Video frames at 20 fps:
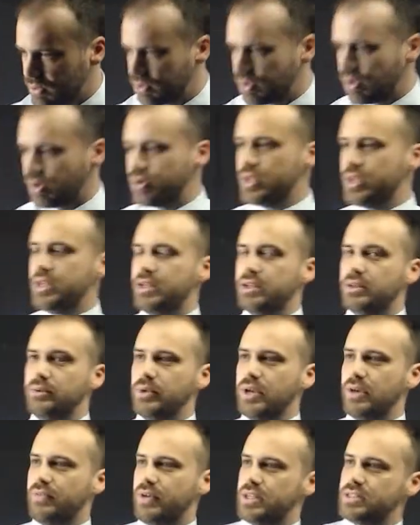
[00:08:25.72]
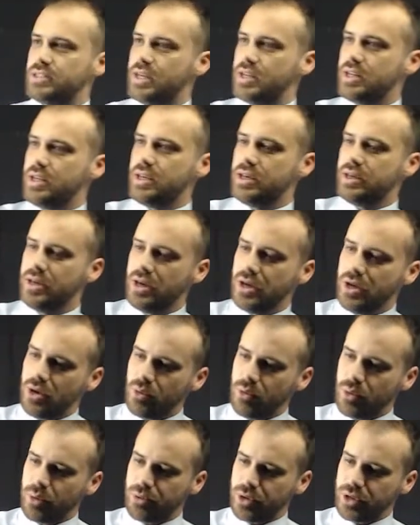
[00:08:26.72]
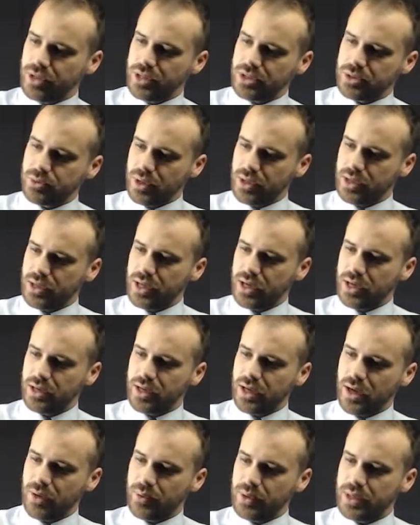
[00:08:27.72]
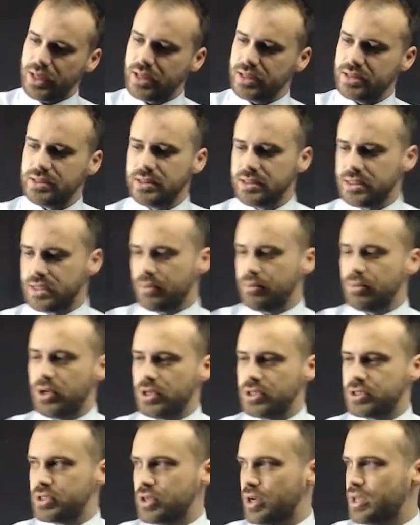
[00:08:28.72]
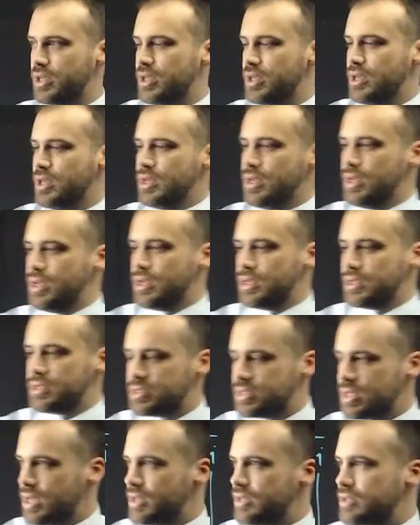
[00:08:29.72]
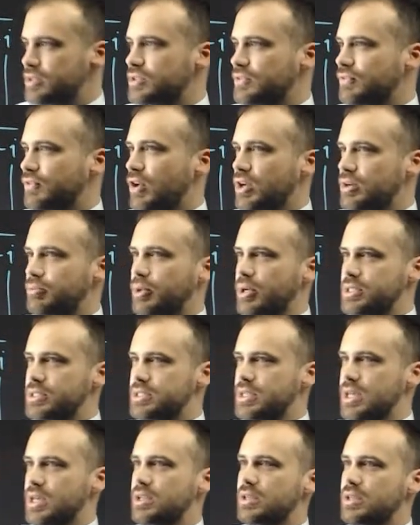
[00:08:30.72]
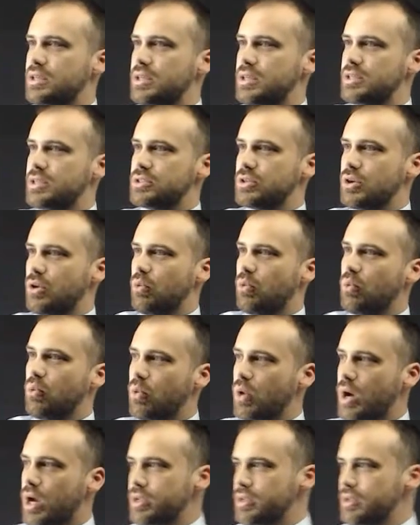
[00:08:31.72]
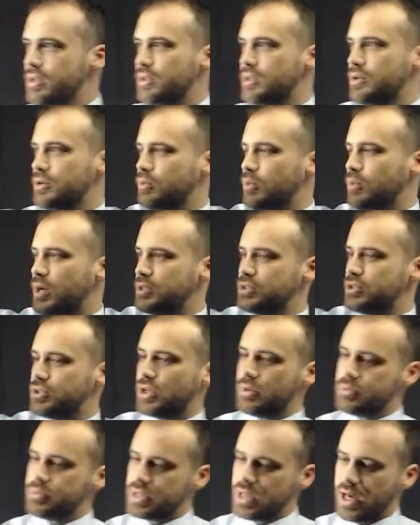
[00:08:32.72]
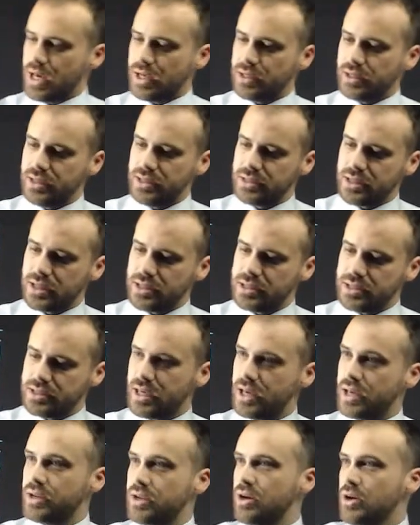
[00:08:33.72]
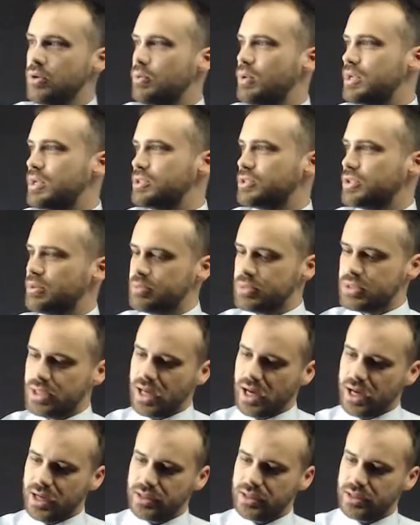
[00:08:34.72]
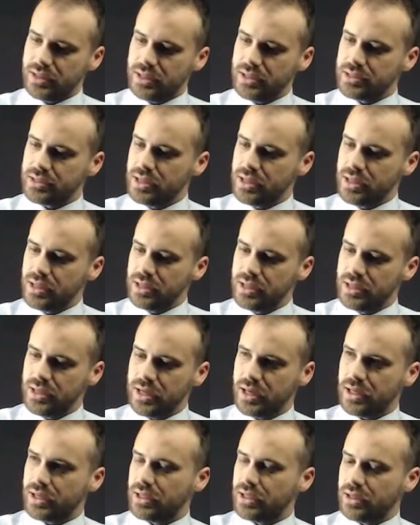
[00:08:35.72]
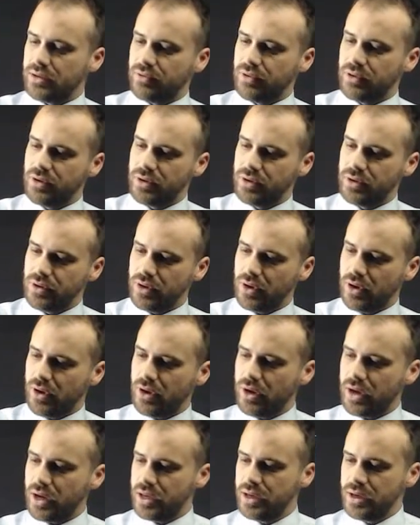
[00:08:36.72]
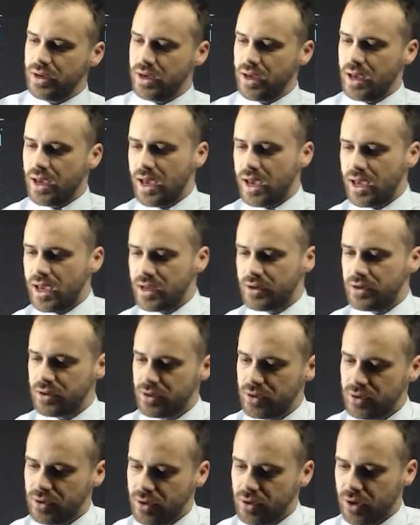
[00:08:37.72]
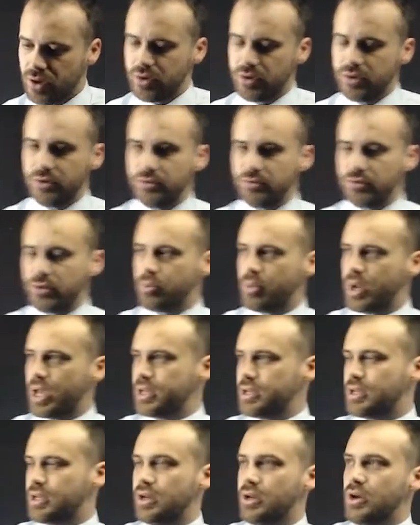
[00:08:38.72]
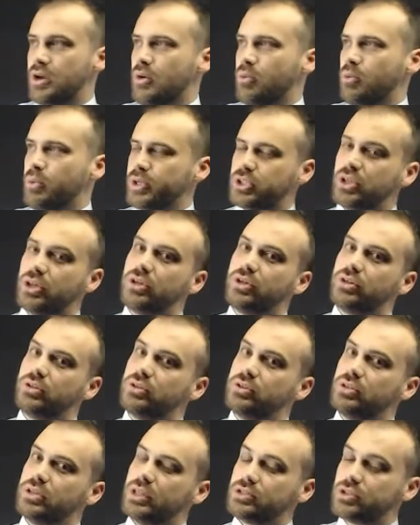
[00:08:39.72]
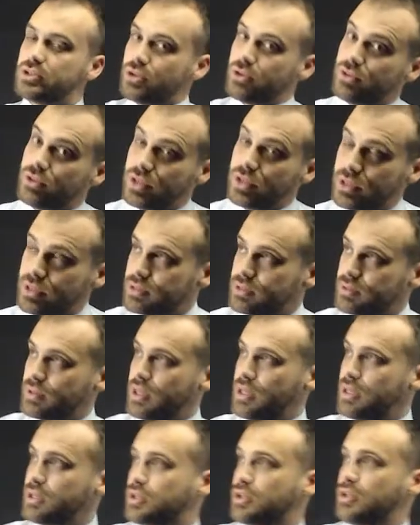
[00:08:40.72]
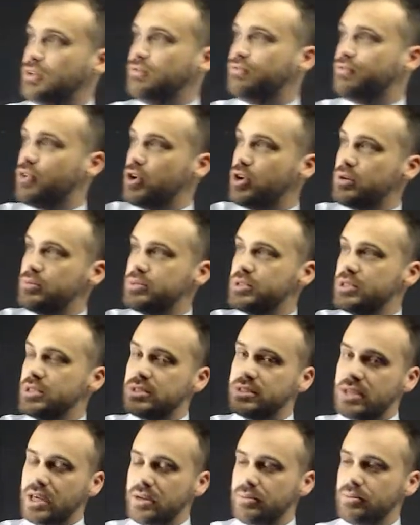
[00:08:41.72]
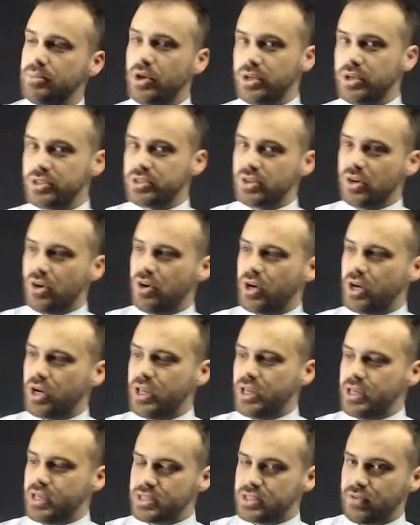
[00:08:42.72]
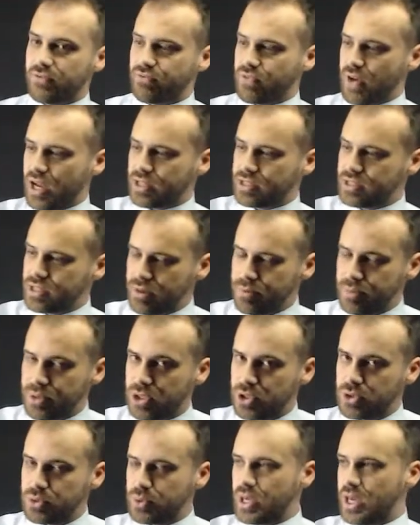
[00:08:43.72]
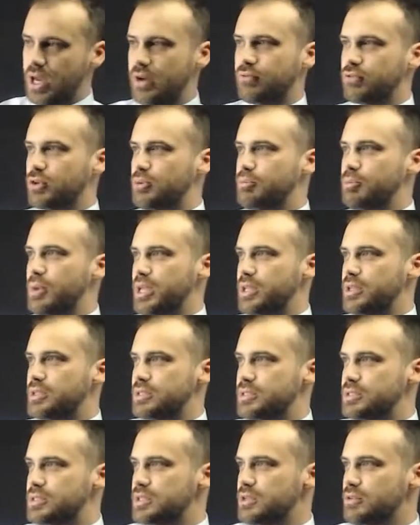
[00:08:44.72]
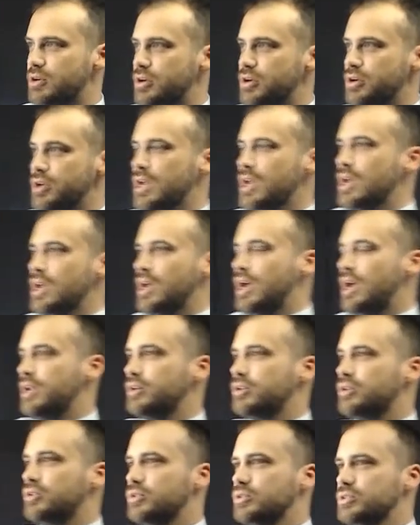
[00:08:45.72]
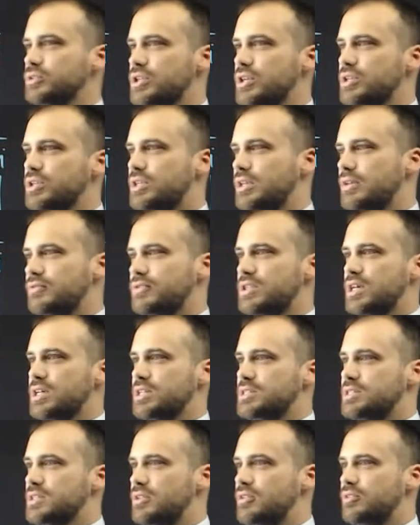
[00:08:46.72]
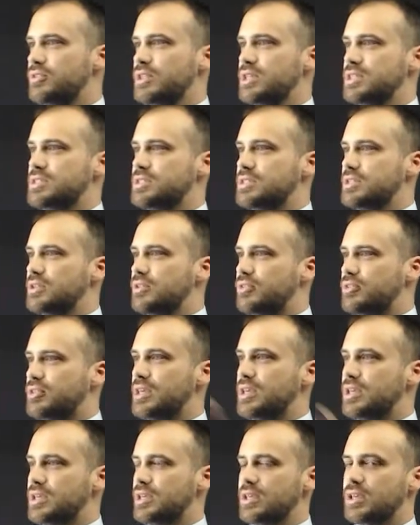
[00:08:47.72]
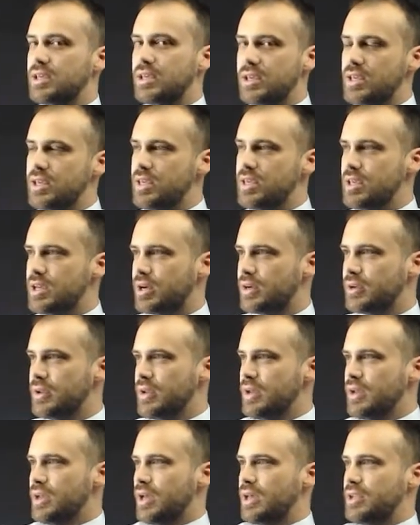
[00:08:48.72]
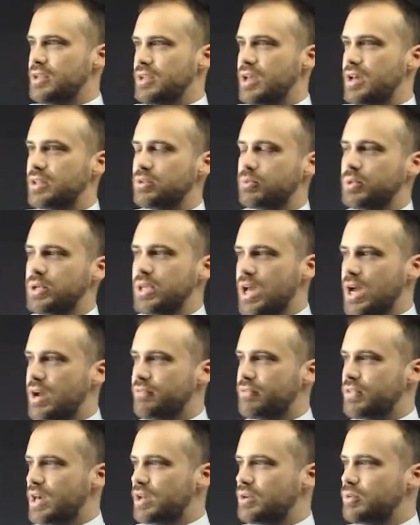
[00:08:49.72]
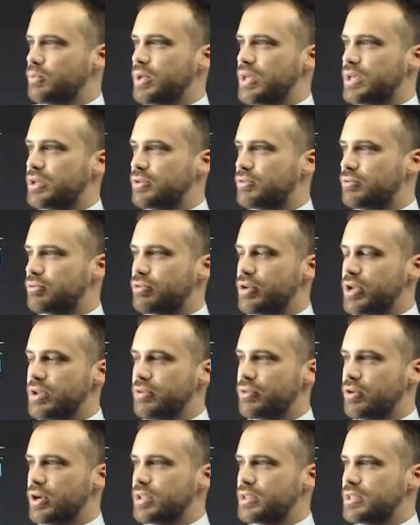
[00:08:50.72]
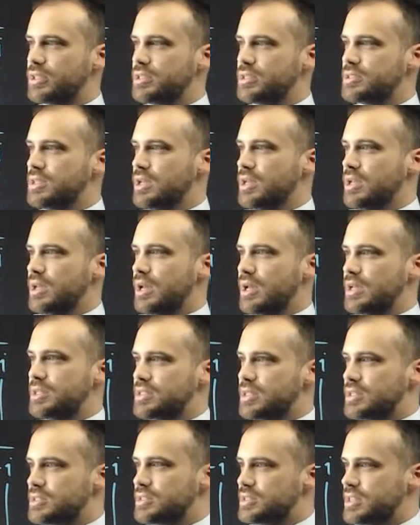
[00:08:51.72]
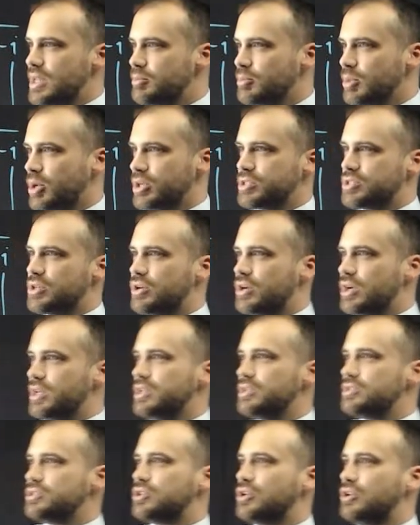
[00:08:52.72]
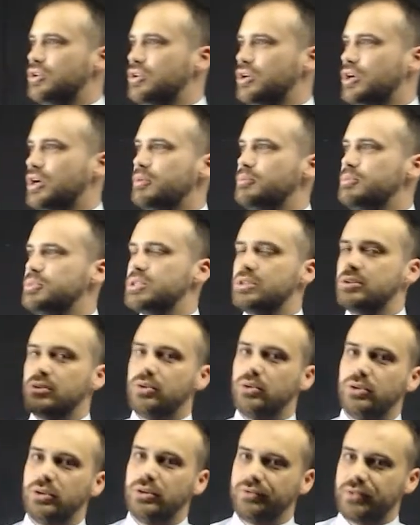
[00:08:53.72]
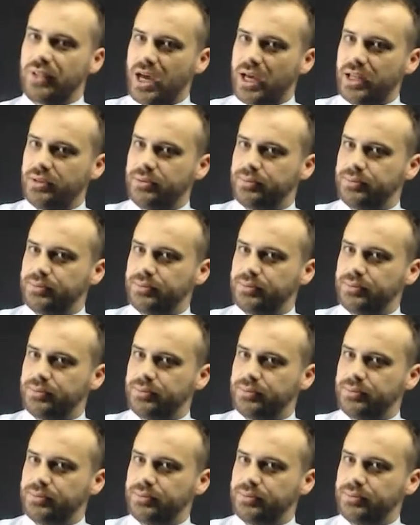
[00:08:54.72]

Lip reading: Don't need it. We have our z here. We bring this one down and we get z minus I. Z divided by z is 1. 1 times that is z. 1 times that is negative I. And no remainder, which does two things. It confirms that z minus I is a factor because we have remainder 0. And it also gives us this thing here. And now that we have that, we can rewrite this as z minus I times all of that.